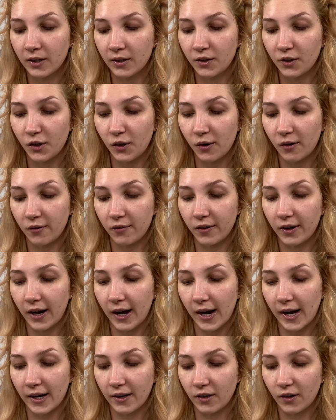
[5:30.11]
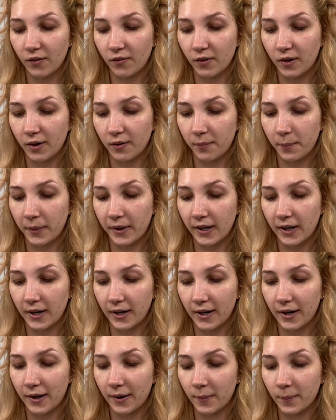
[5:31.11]
UVA,
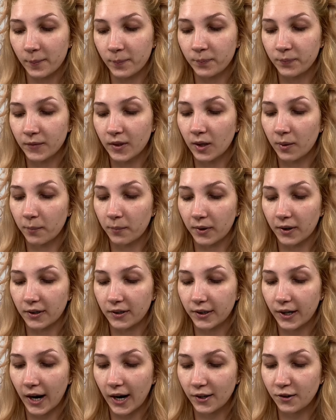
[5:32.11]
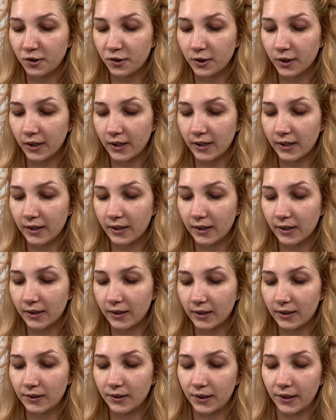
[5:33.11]
UVB protection,
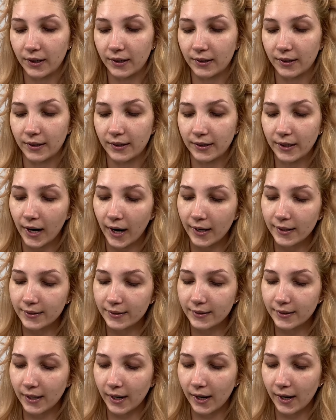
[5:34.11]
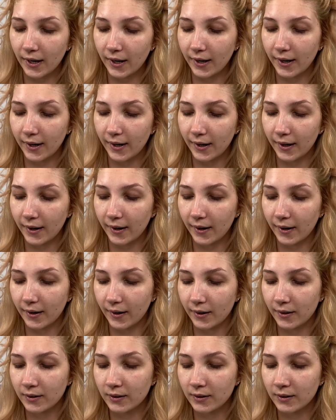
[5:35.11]
clinically tested.